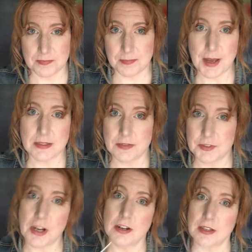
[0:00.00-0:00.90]
box of
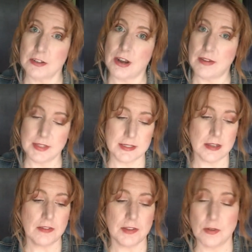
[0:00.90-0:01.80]
yarn and crafty
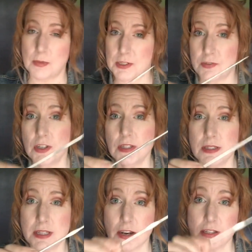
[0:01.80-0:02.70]
stuff and there were a bunch of hooks
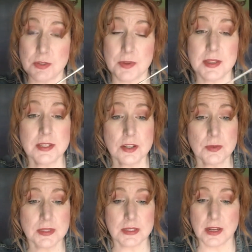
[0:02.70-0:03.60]
in there. So this hook
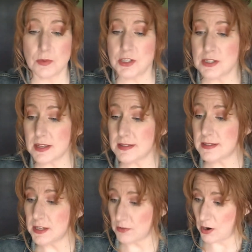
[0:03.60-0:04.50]
was in there, which is a
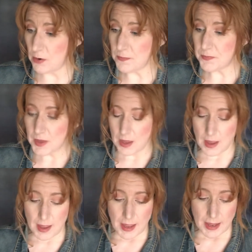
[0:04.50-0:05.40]
zero.
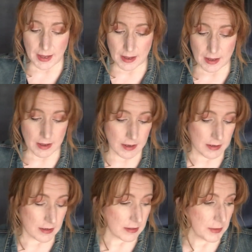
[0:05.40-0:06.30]

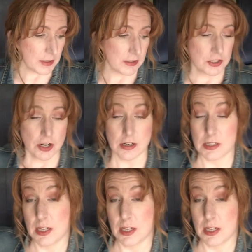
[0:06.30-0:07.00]
And let me look at the chart,